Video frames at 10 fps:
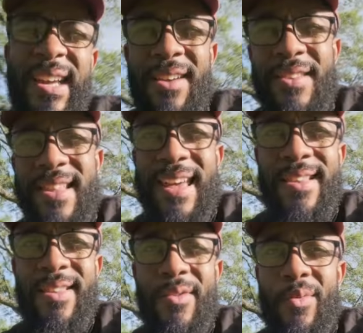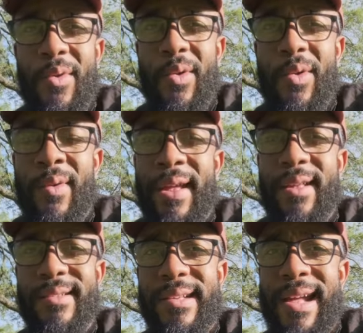Here's a test real quick.
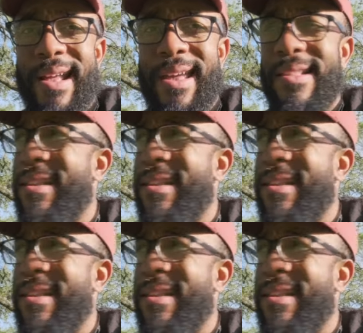I can't